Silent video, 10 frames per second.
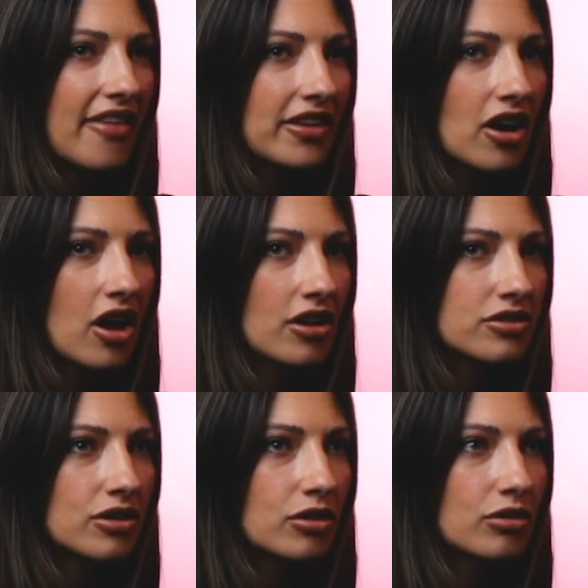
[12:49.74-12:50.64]
And then
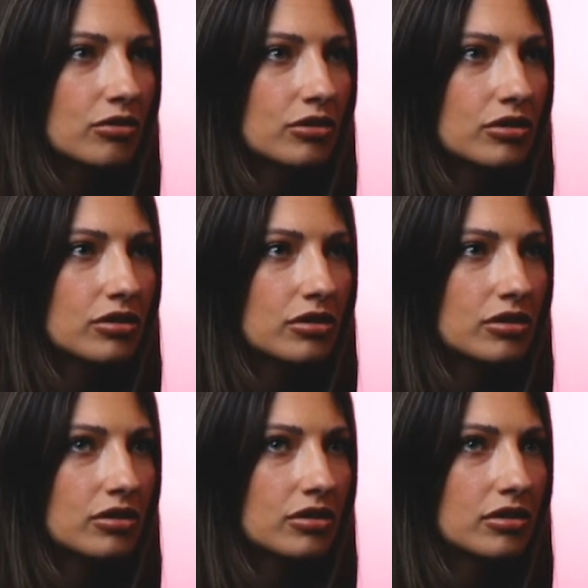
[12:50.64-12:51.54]
also
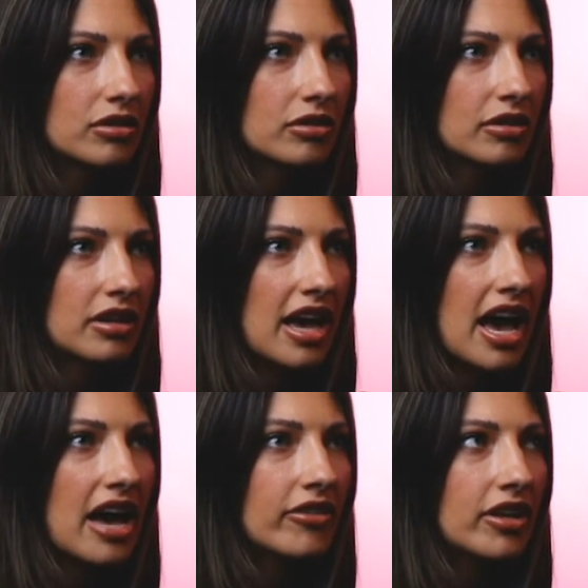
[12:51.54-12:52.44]

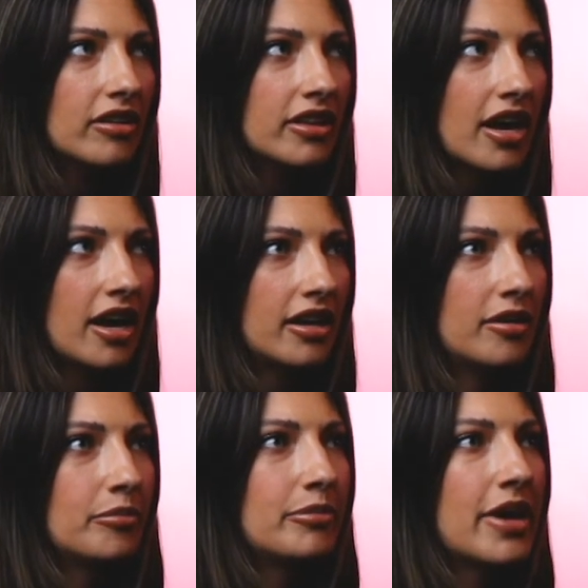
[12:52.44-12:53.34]
having that
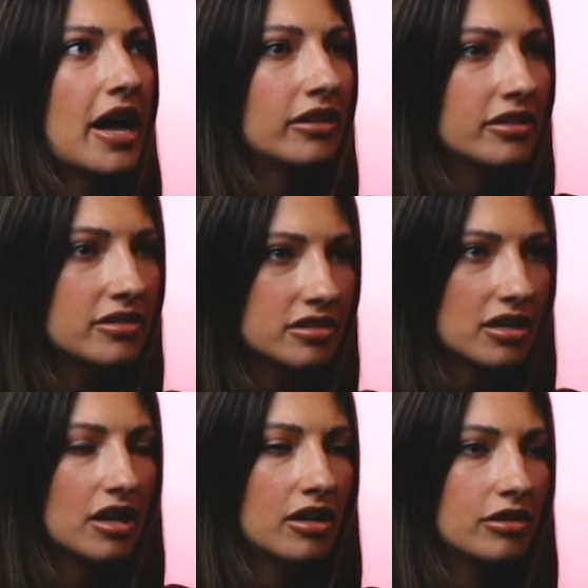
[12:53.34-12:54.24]

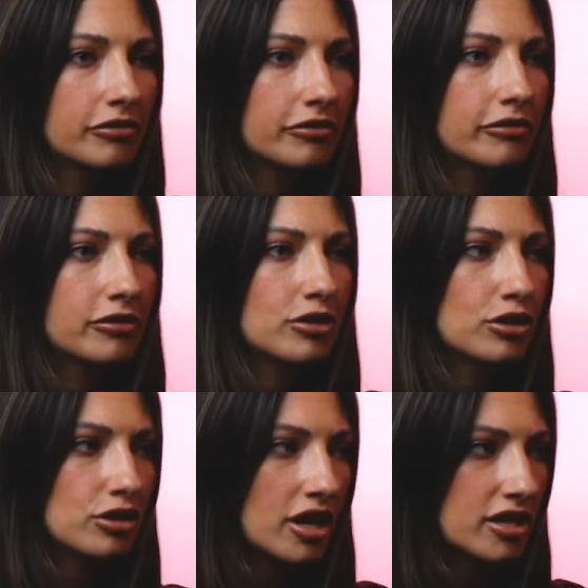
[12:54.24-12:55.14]
balance of
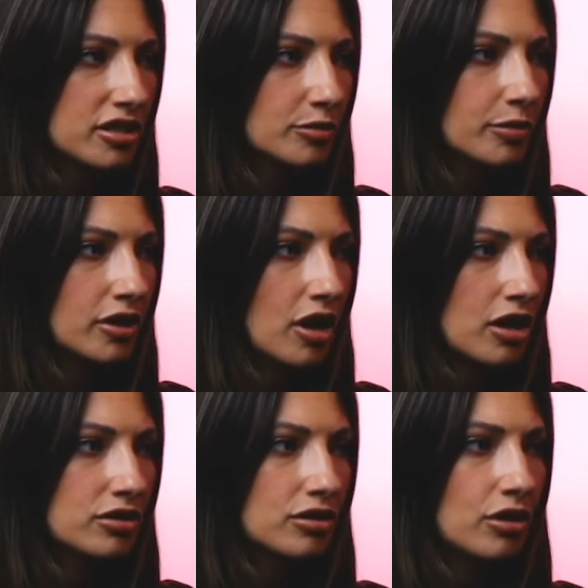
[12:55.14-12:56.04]
trust, but
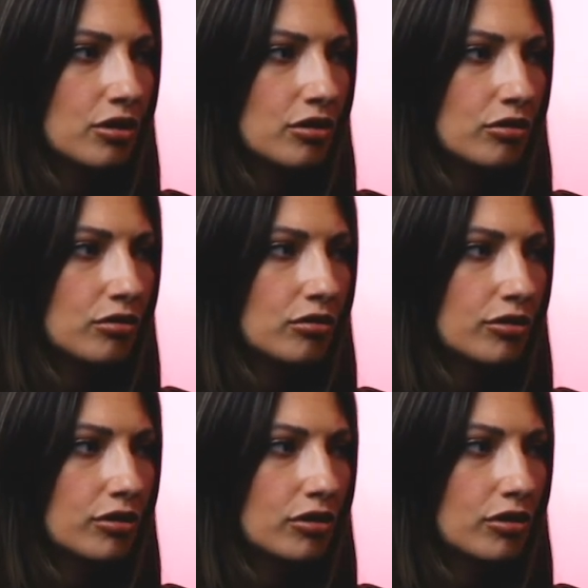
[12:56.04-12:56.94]
also
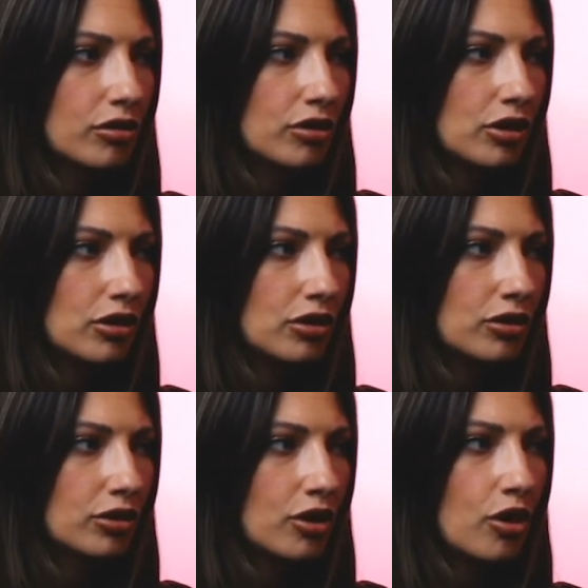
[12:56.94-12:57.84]

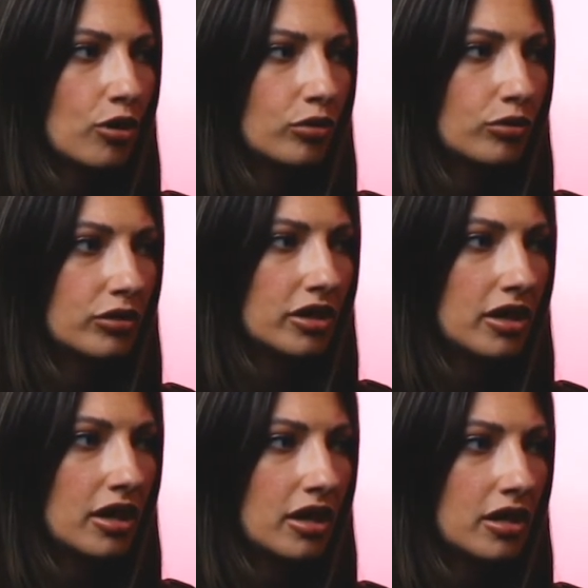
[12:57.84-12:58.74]
your own
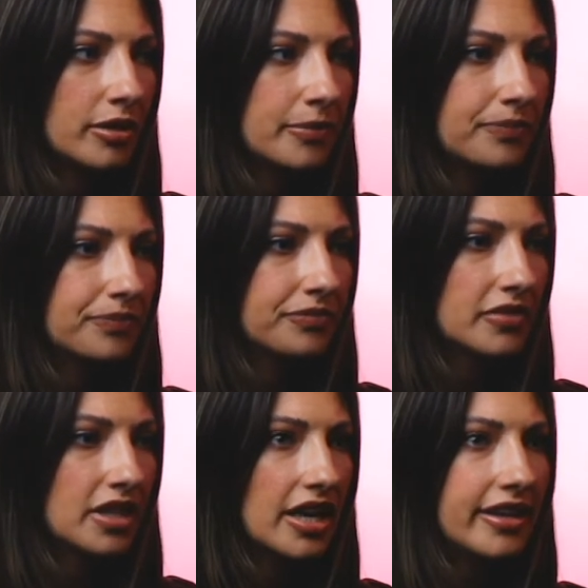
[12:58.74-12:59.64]

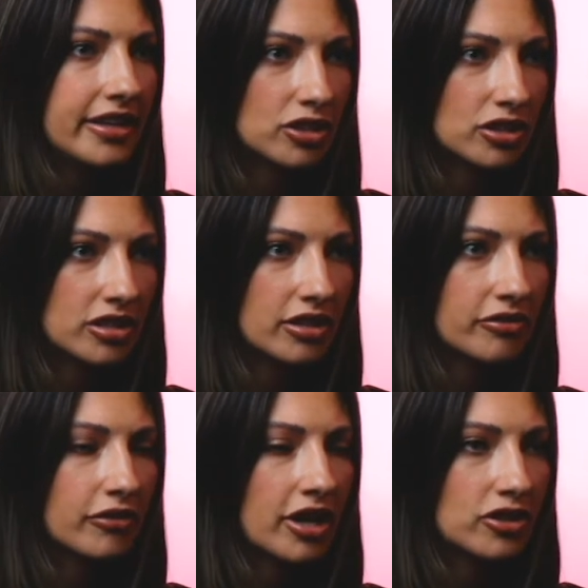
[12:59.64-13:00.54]

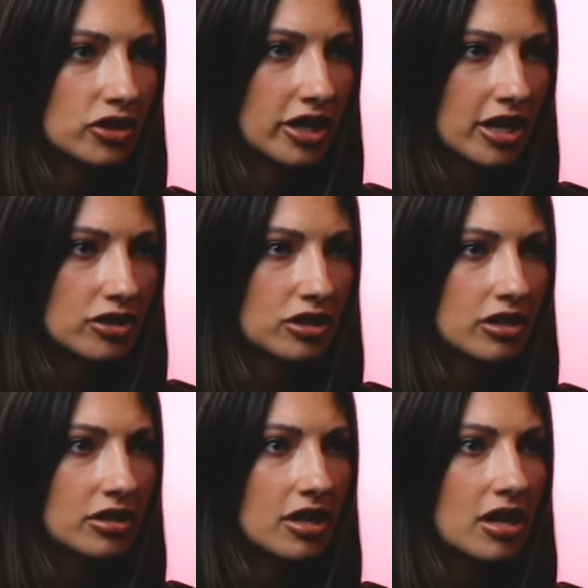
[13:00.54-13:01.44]
initiative for
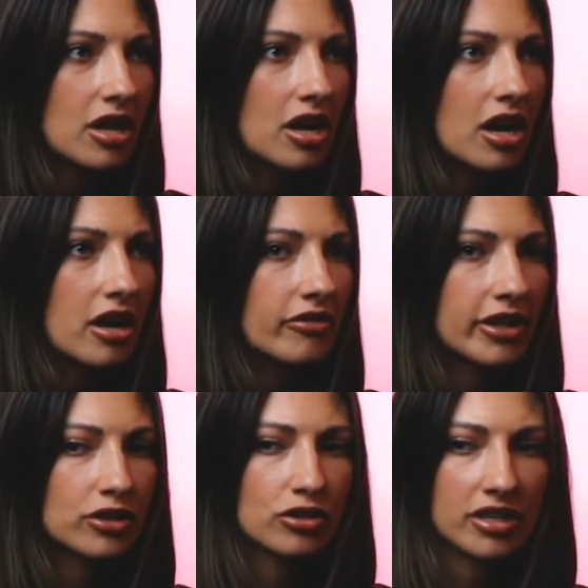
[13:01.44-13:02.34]
education,
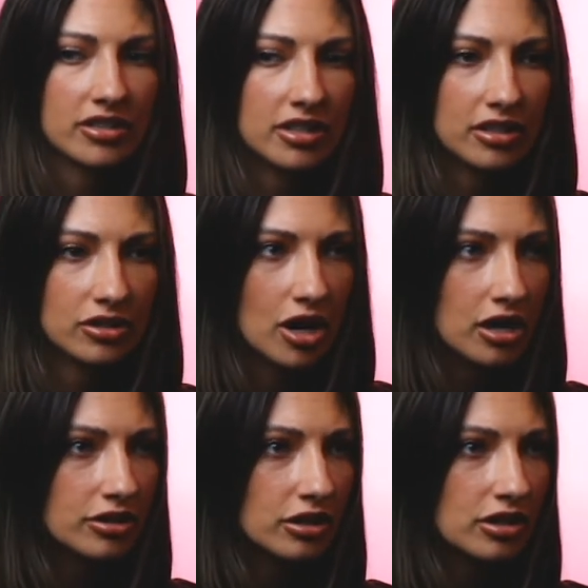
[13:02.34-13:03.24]
of trusting the
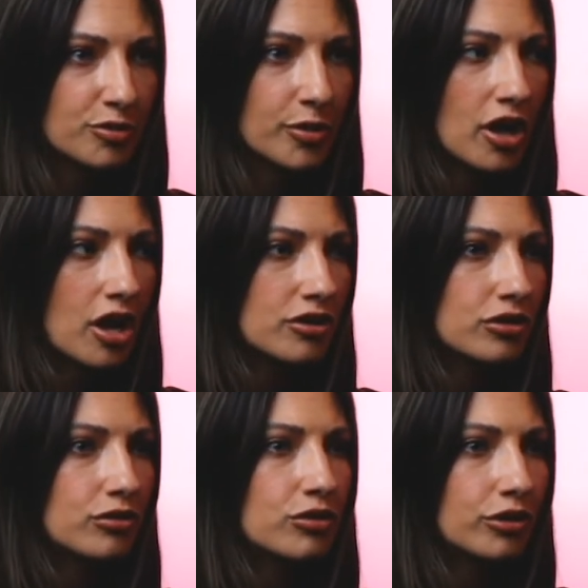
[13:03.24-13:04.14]
doctors, but
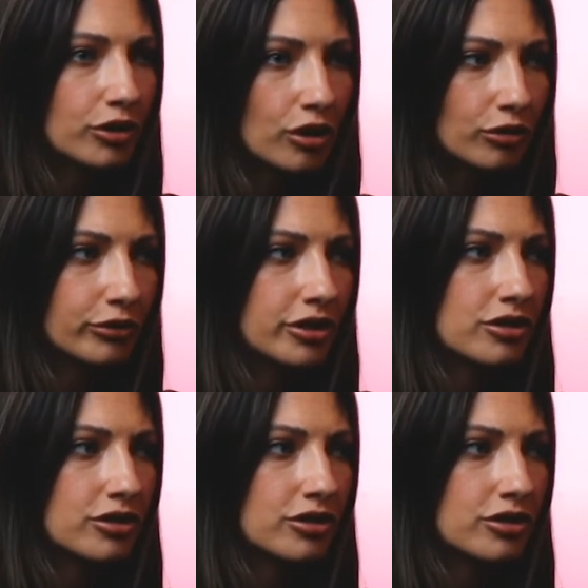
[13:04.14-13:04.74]
also doing your own